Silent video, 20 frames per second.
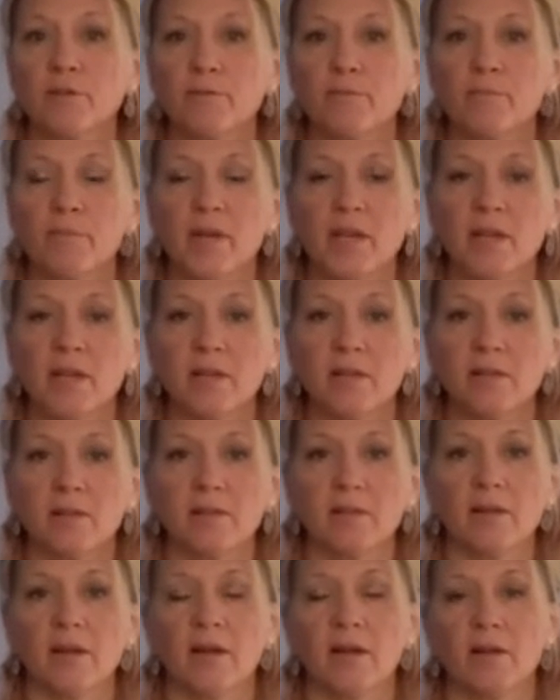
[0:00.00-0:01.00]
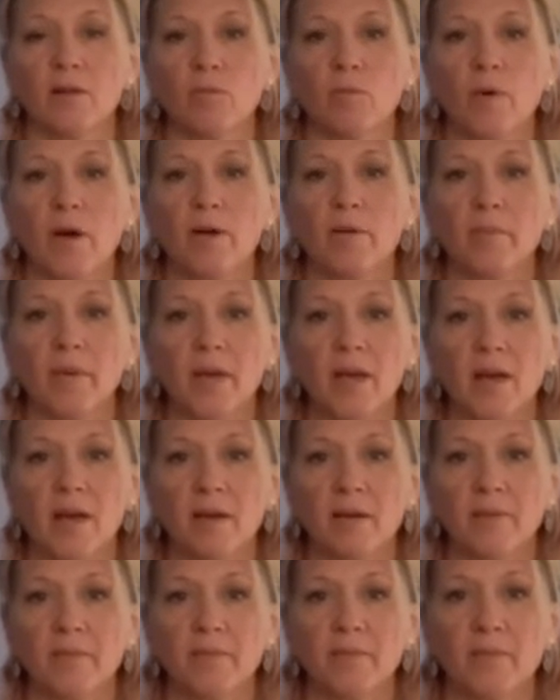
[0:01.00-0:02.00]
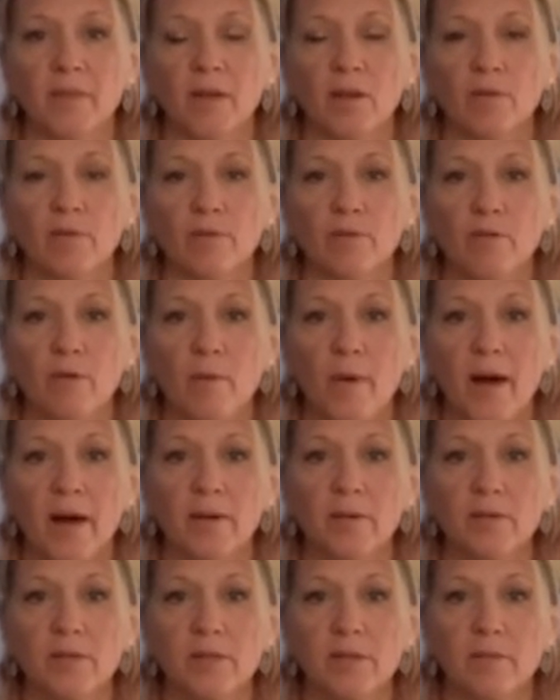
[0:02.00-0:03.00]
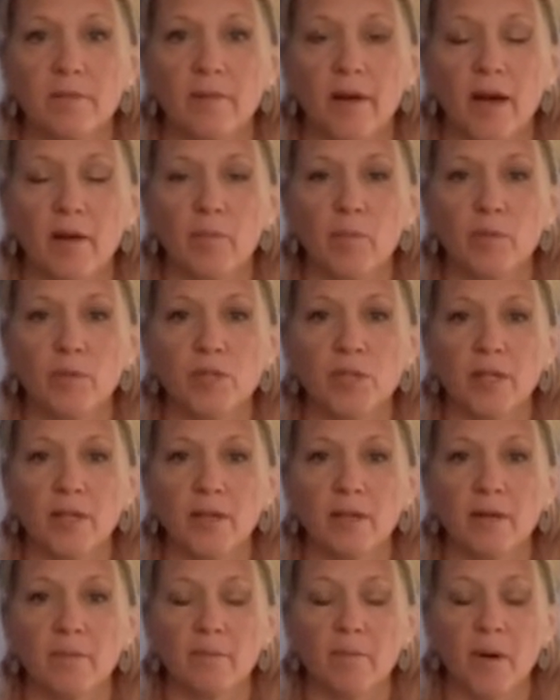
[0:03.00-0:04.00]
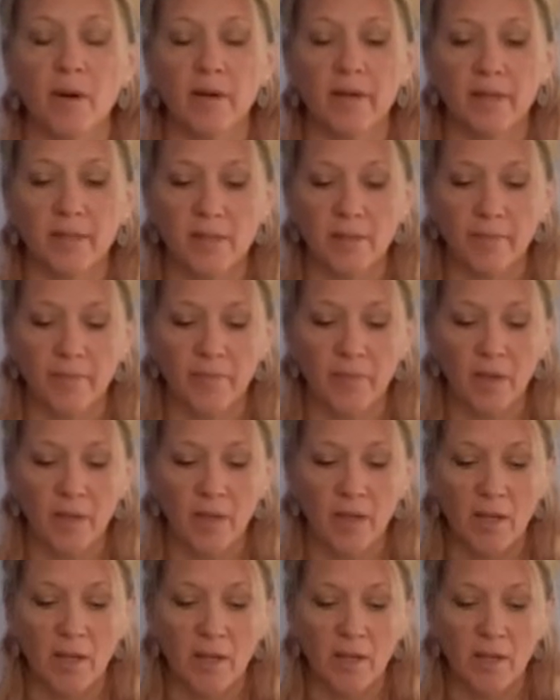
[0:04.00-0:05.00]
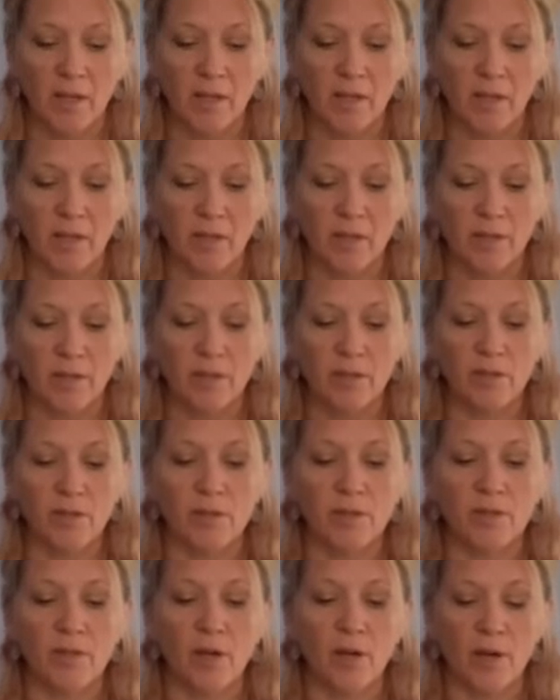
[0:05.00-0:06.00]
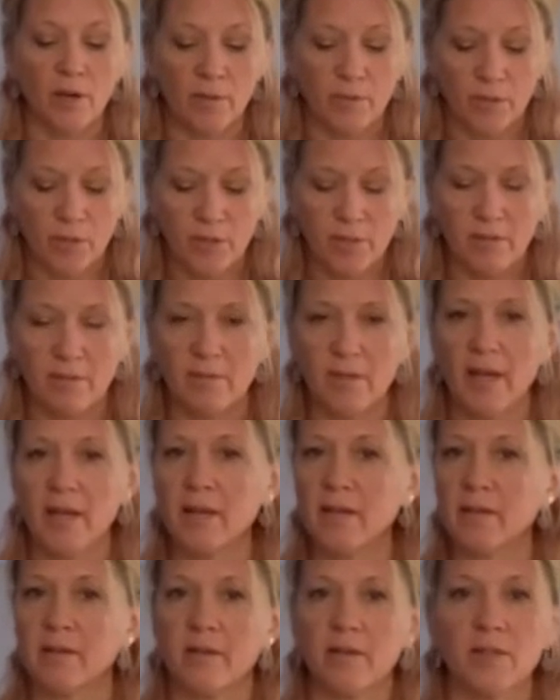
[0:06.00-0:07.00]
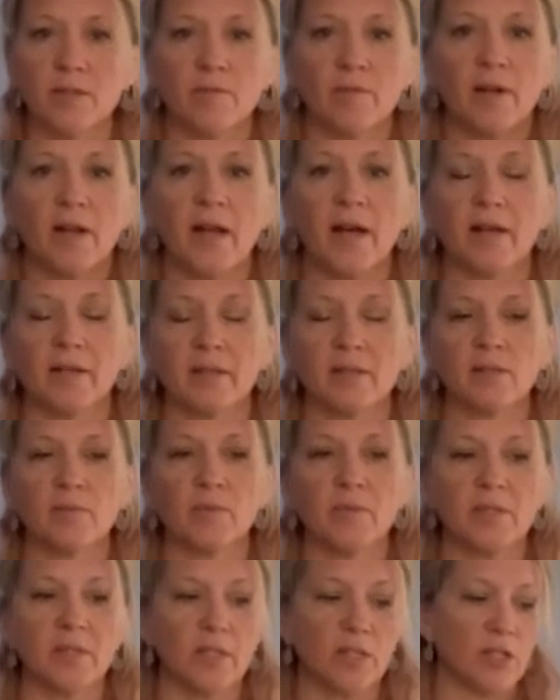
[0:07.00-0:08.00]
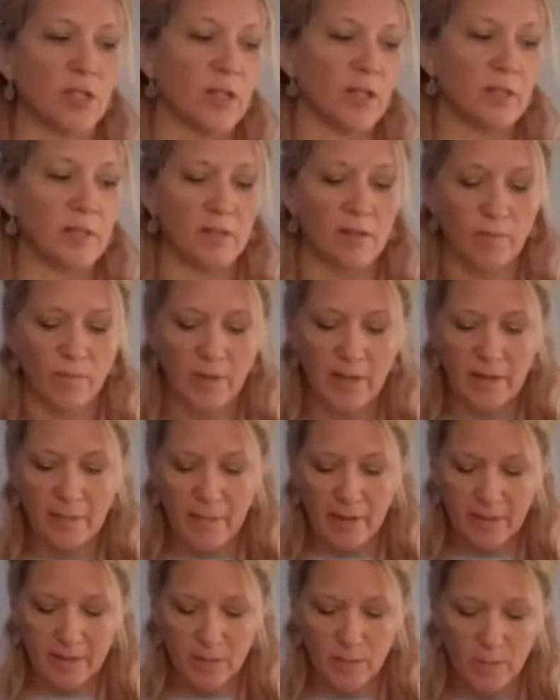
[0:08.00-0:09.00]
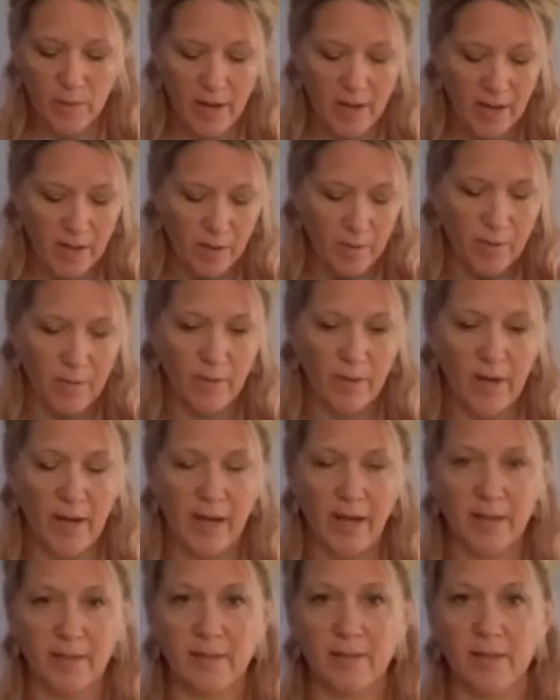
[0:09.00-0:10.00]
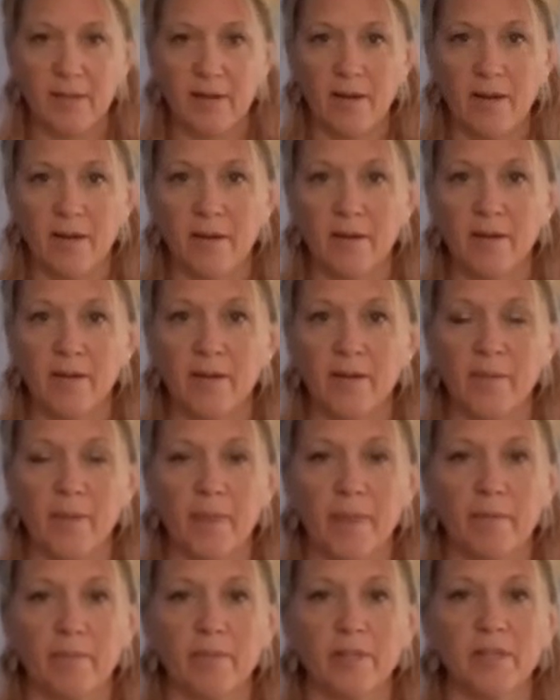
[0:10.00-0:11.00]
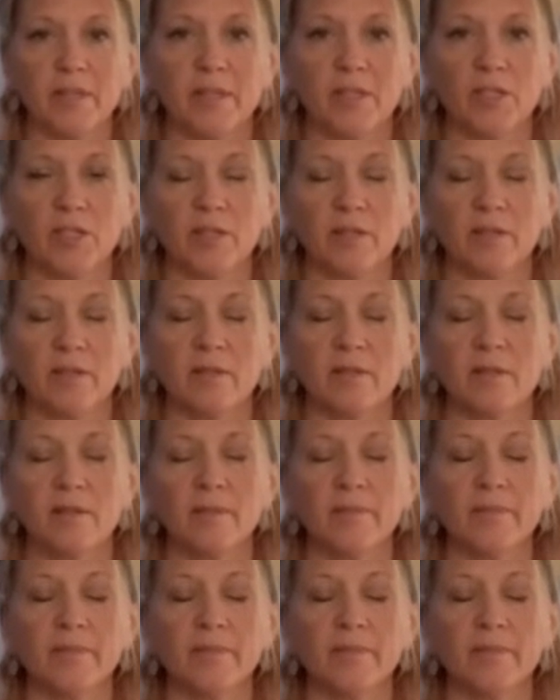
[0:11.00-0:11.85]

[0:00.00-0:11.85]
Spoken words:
of peace and well-being throughout our body and mind. So just take a nice relaxed position. Doesn't really matter where your hands are positioned.